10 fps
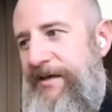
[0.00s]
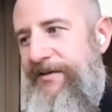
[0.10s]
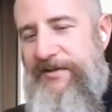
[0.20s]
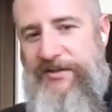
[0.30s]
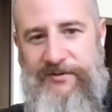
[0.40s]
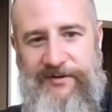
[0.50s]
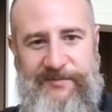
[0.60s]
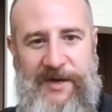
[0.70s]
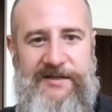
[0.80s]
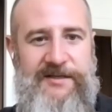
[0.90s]
in this sort of
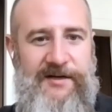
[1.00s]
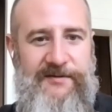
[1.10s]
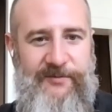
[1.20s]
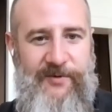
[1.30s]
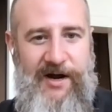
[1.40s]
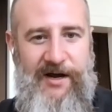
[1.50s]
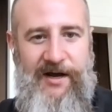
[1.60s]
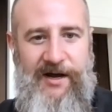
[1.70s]
meditative way,